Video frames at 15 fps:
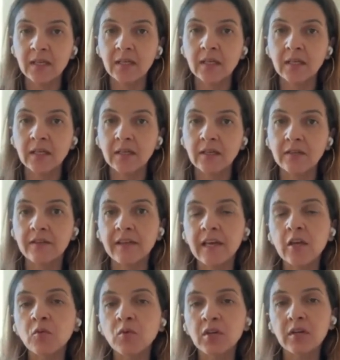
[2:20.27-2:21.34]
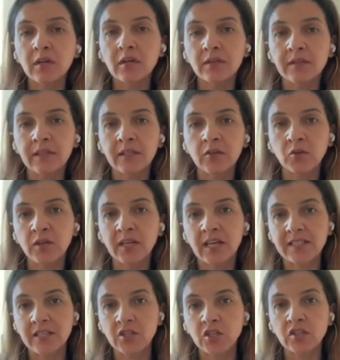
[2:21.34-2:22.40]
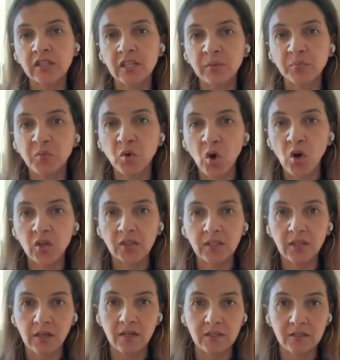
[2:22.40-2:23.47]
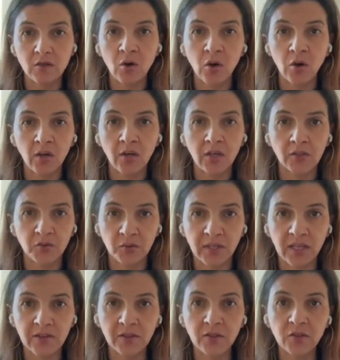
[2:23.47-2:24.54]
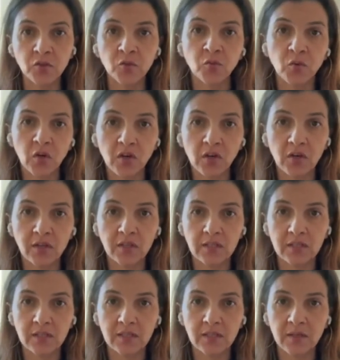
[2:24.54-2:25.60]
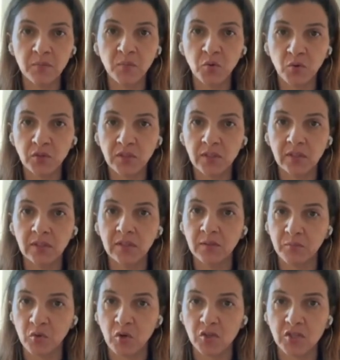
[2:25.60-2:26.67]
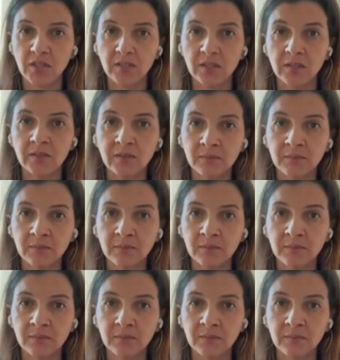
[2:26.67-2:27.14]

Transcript: They were the organization that brought us all together to work on this important project.